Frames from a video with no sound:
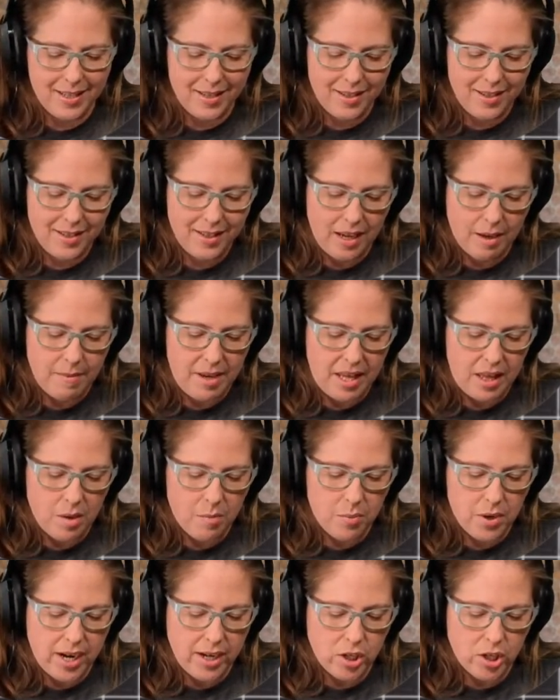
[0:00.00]
I mean, the
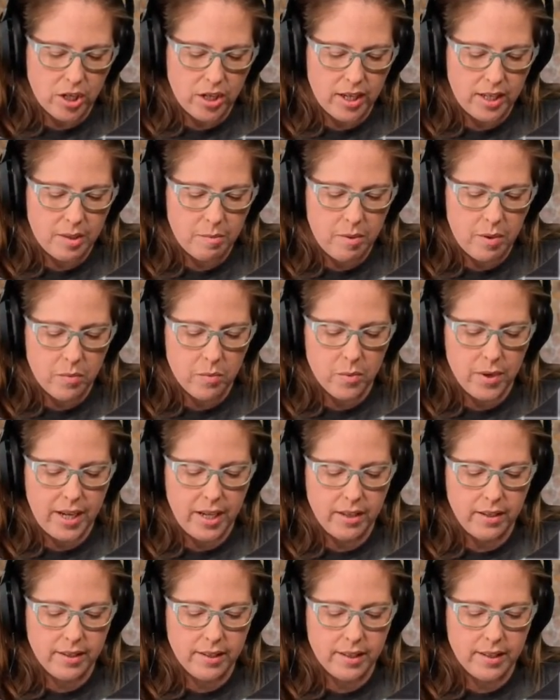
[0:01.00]
pressure has been
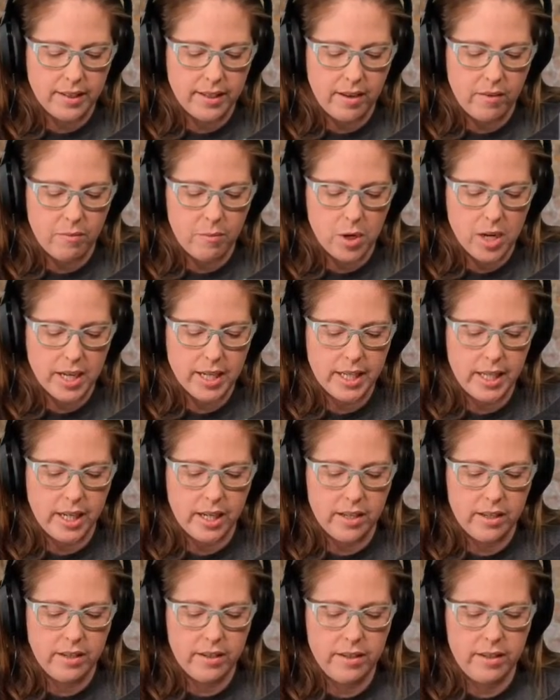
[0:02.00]
real since I've worked
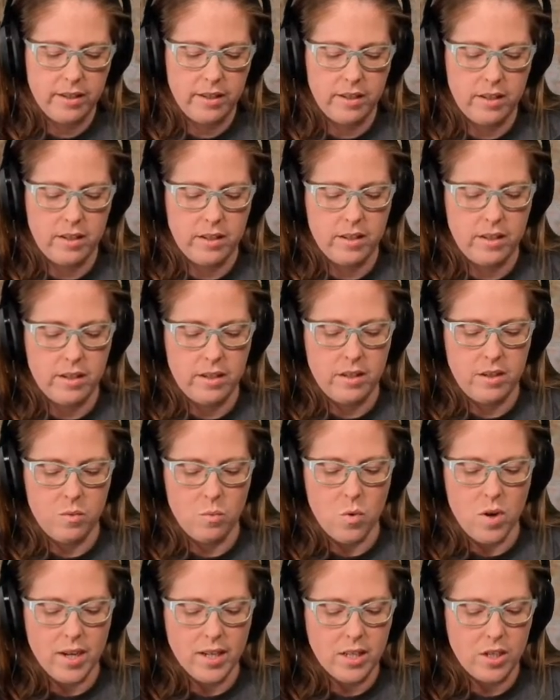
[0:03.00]
here.
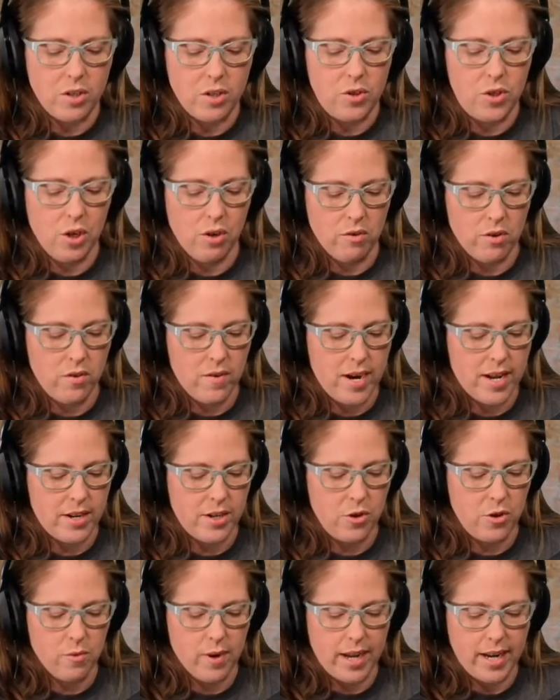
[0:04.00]
What? You don't know how to
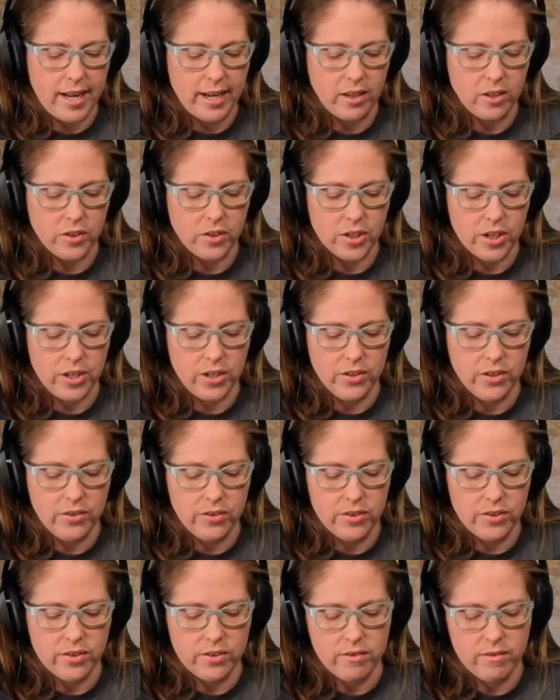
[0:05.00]
do right angle
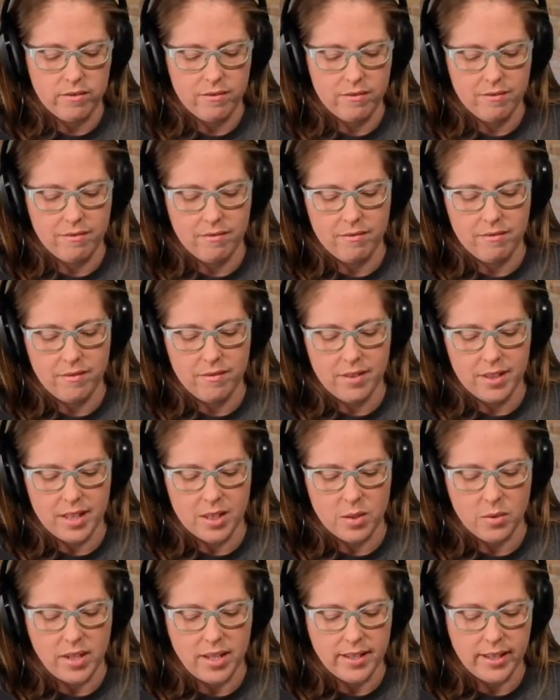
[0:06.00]
turns? That's
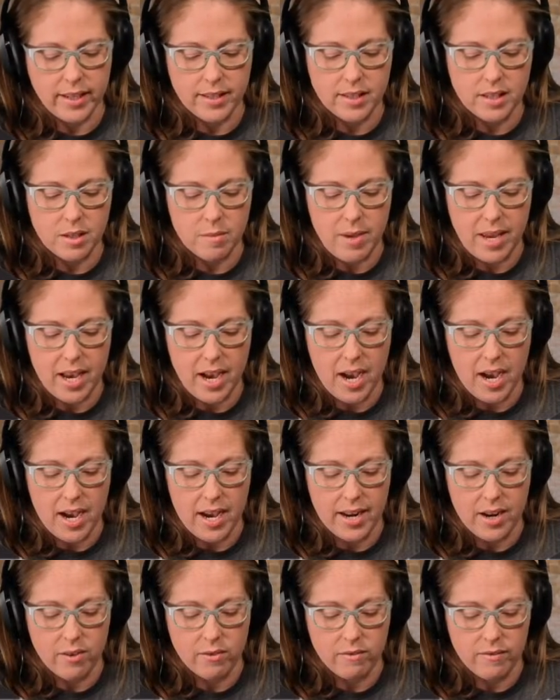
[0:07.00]
what he says to me on
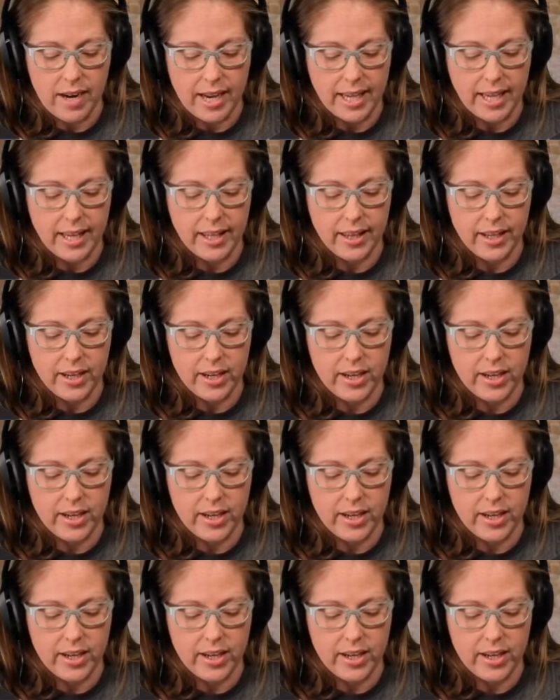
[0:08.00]
a regular.